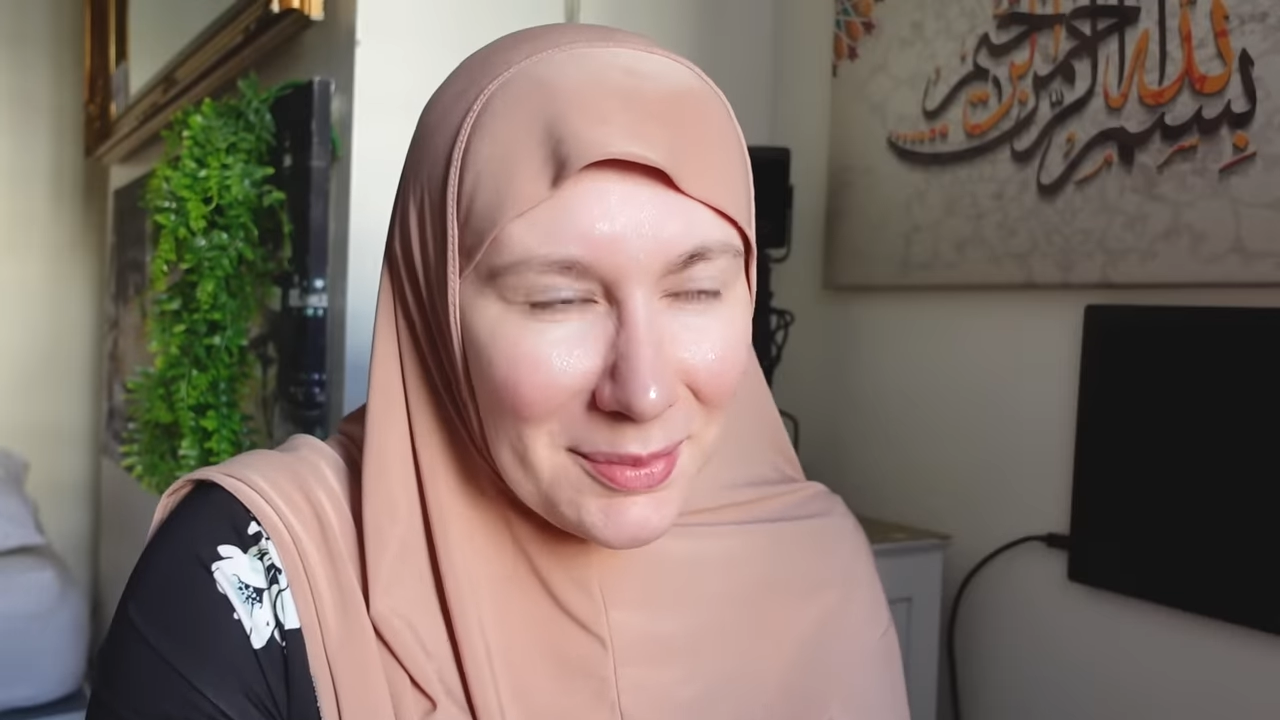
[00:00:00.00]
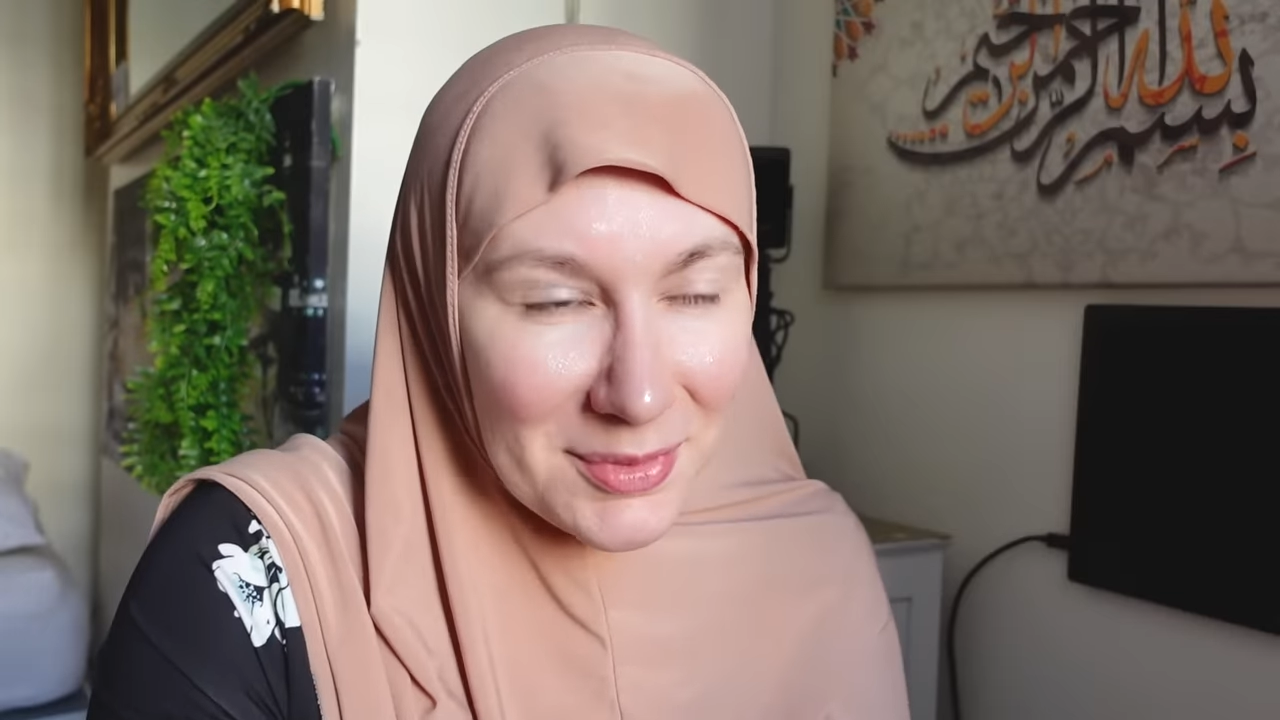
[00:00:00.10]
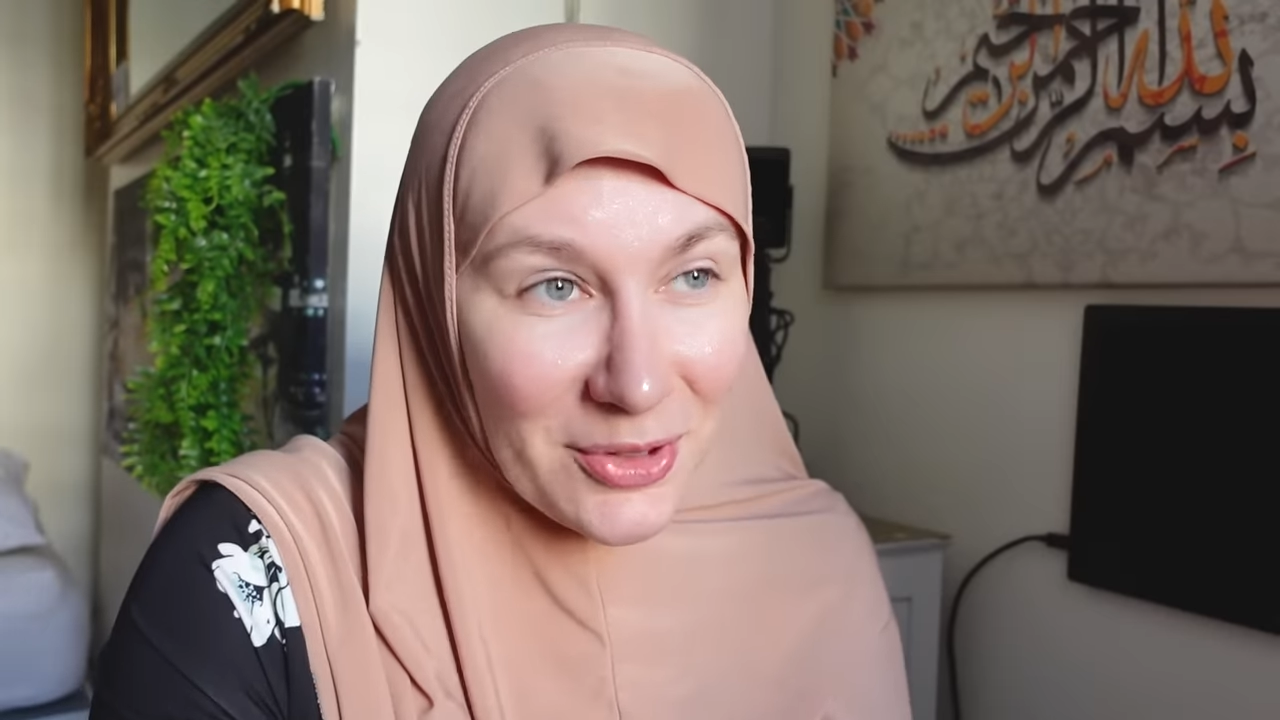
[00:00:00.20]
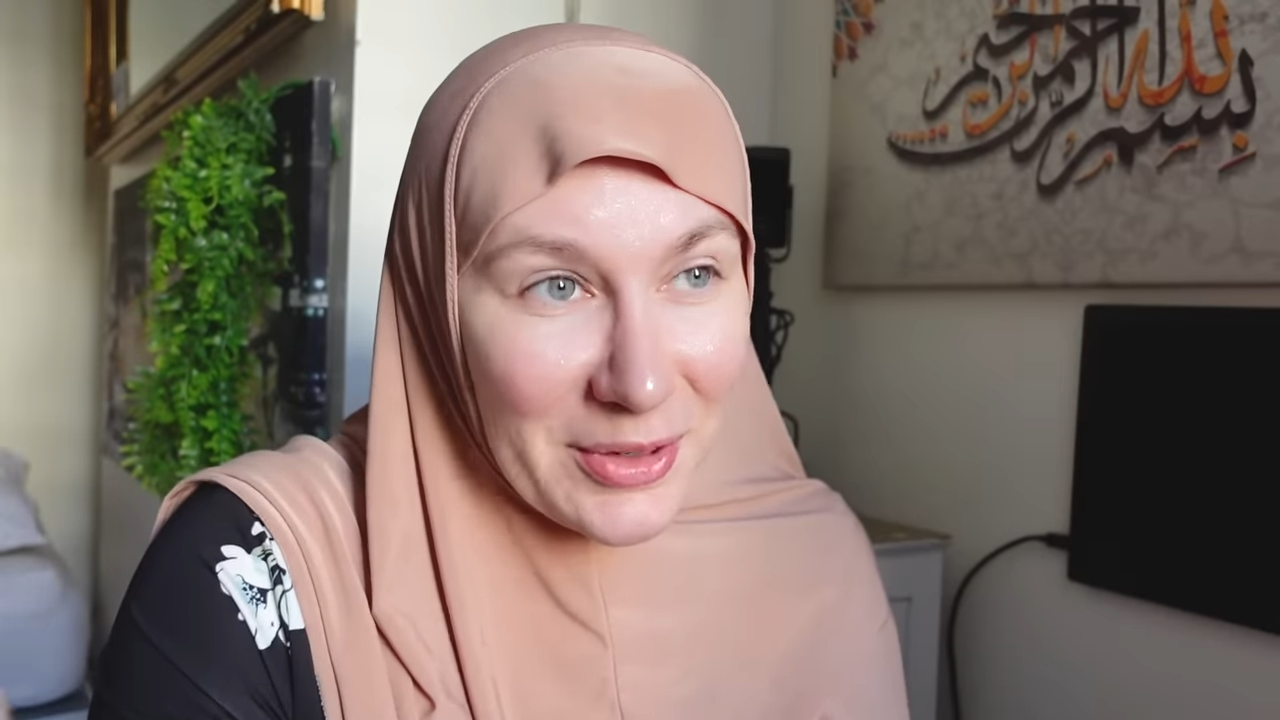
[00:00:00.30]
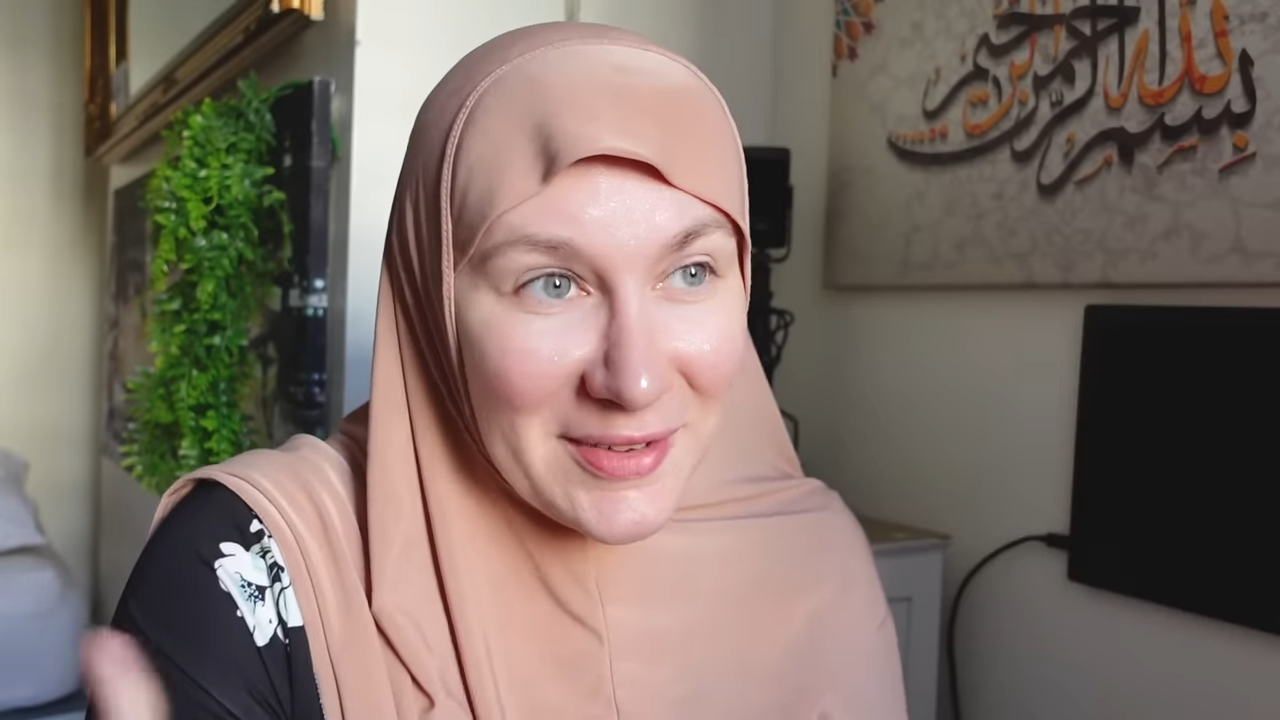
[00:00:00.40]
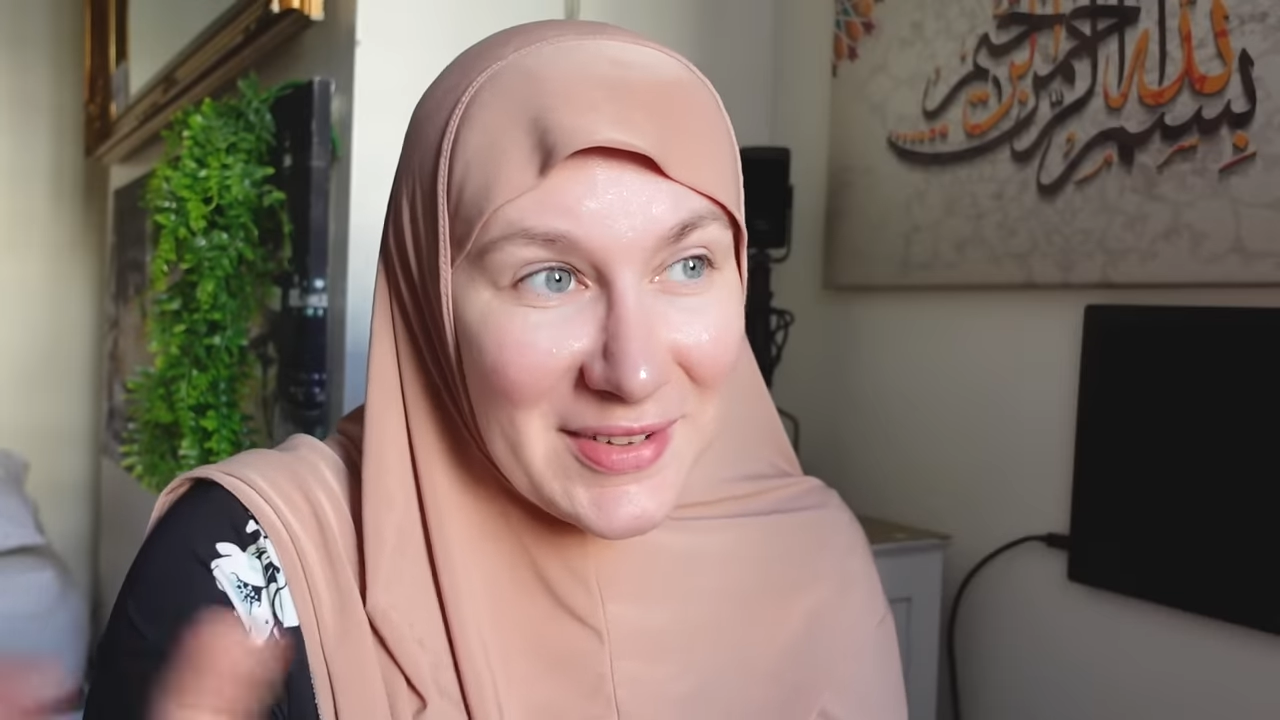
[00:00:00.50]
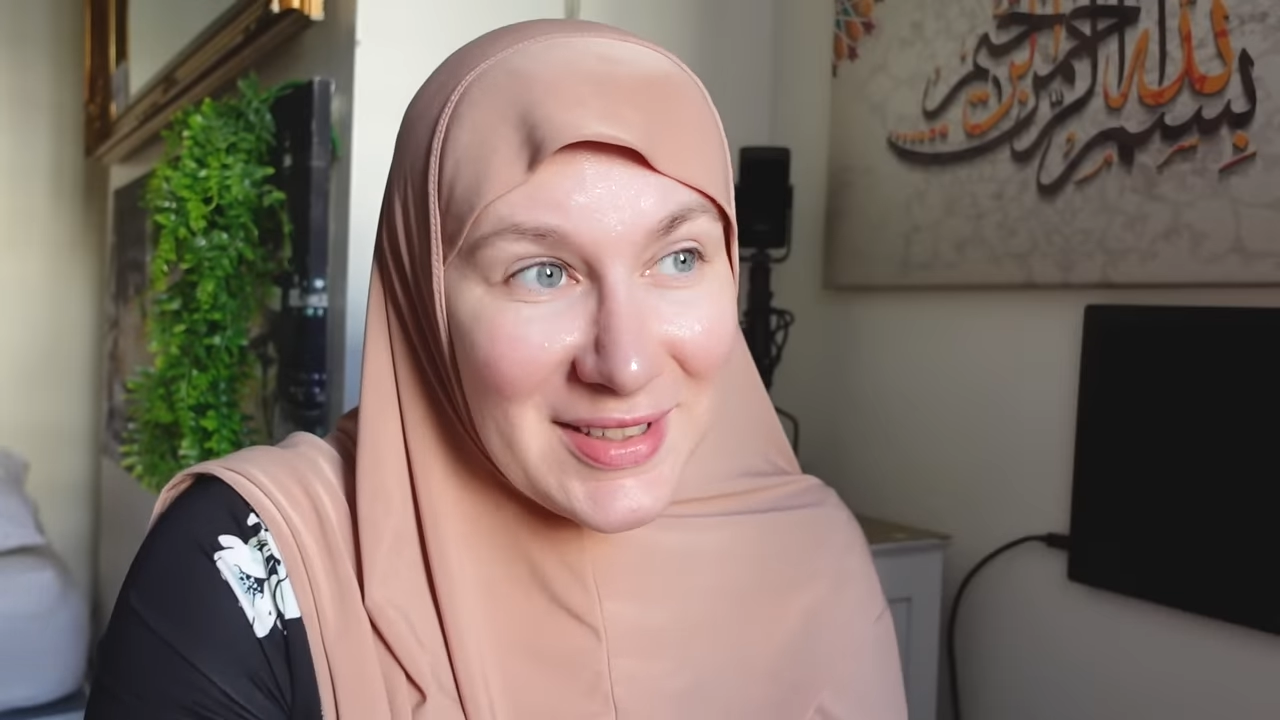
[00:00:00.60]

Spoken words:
I'm sorry if